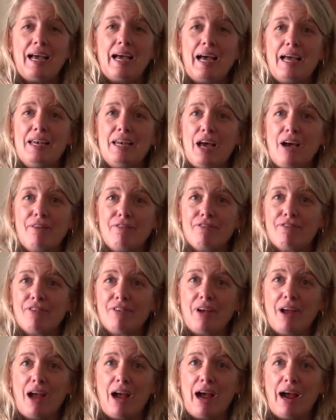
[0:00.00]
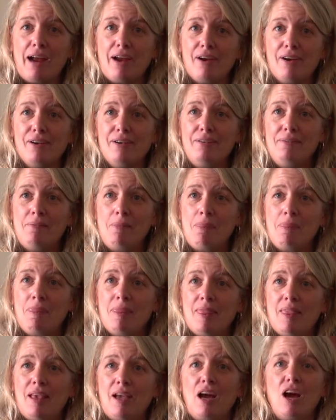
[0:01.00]
enough iron,
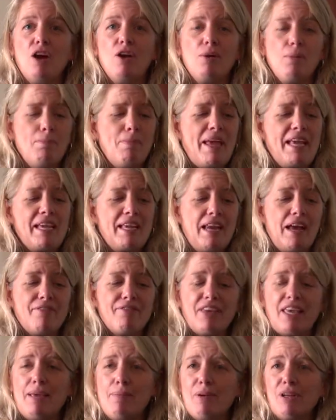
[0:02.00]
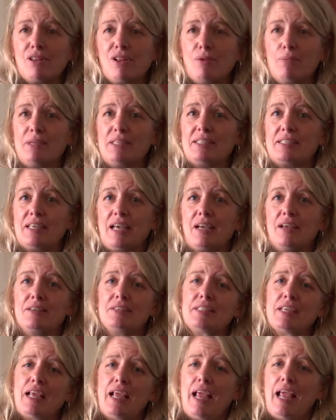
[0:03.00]
or make enough hemoglobin
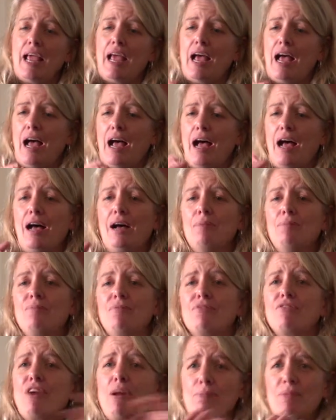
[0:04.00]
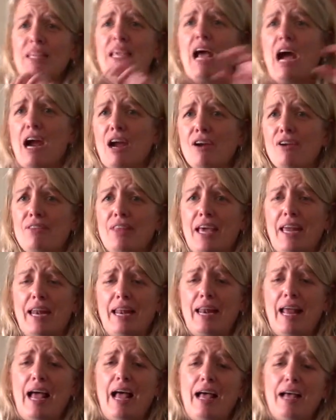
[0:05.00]
cells from the iron that
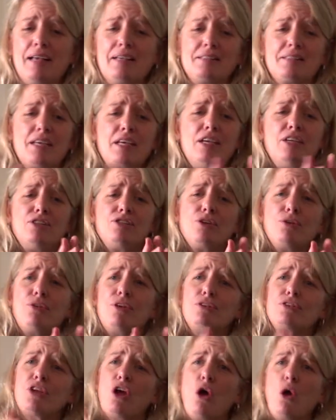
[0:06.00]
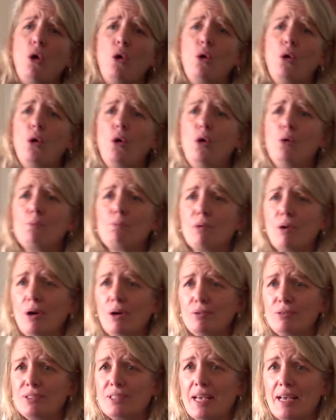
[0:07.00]
it has. So there's a whole
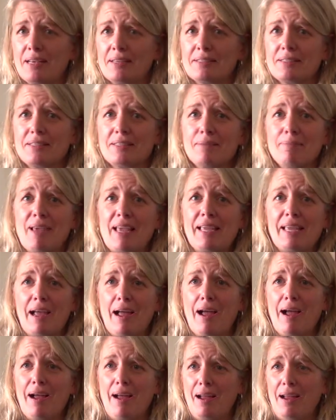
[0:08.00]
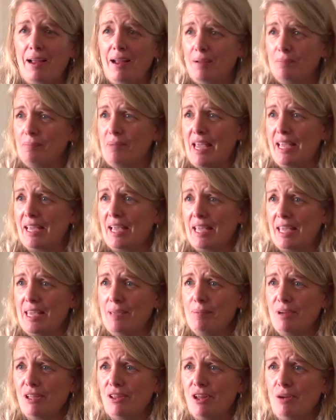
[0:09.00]
process to make a
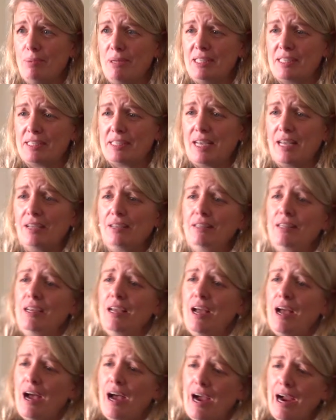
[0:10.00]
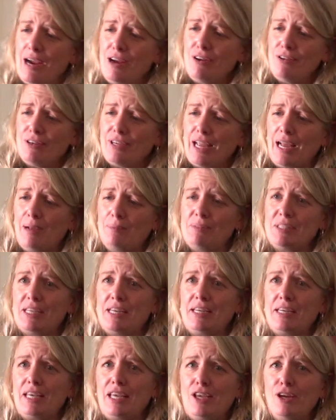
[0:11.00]
hemoglobin cell. Iron comes
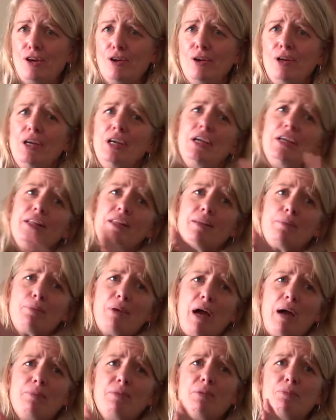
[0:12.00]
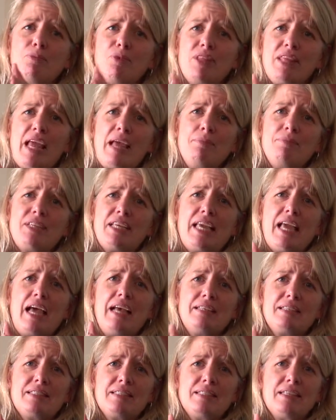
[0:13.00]
in here. The problem with
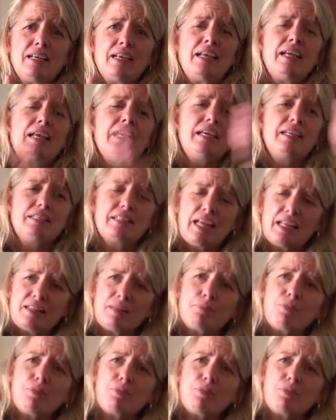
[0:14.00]
MDS is that the